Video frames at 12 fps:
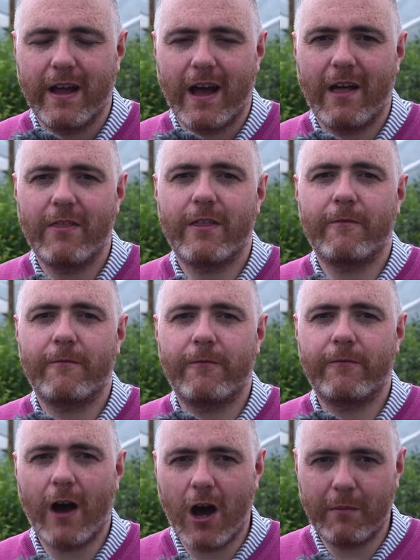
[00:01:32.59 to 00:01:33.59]
and the
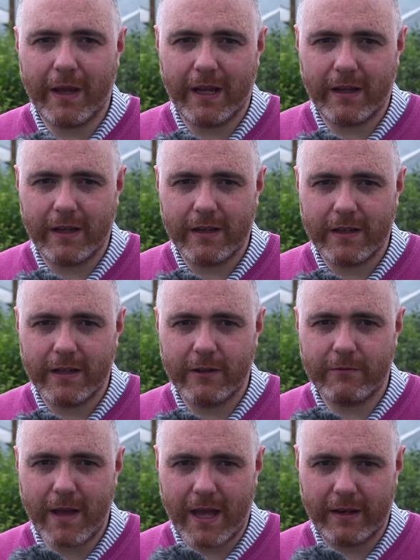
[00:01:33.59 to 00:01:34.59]
farming
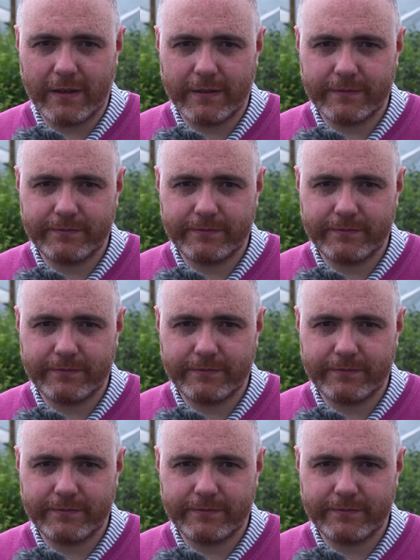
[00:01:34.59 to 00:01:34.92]
of men.